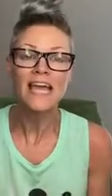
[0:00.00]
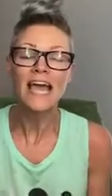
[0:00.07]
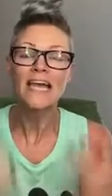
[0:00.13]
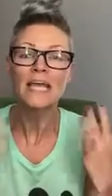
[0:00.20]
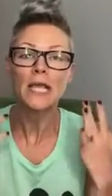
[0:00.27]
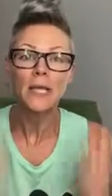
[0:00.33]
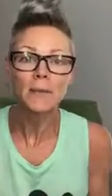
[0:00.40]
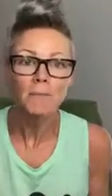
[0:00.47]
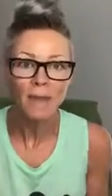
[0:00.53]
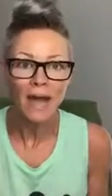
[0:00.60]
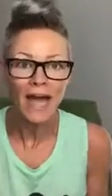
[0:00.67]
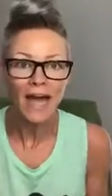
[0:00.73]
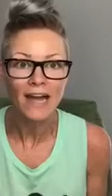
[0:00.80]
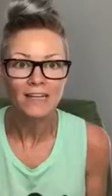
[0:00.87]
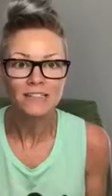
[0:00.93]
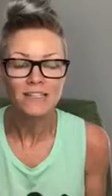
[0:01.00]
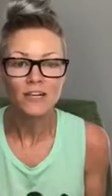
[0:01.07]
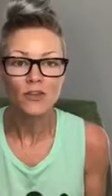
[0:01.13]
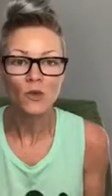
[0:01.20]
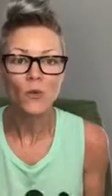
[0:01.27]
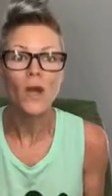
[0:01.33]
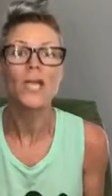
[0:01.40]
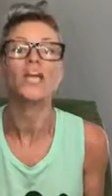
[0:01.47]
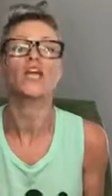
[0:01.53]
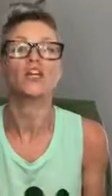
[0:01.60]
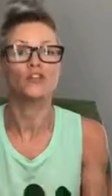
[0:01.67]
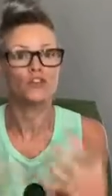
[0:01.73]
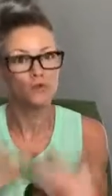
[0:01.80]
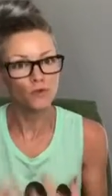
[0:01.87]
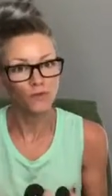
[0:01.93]
and impact the way
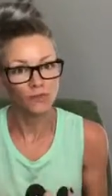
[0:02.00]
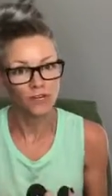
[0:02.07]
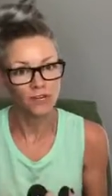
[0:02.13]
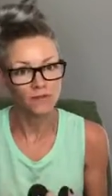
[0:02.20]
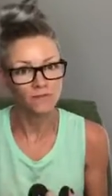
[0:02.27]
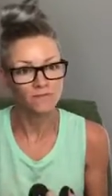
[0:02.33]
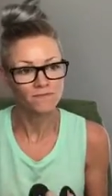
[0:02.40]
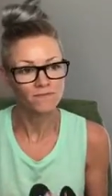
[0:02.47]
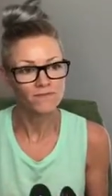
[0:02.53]
you feel.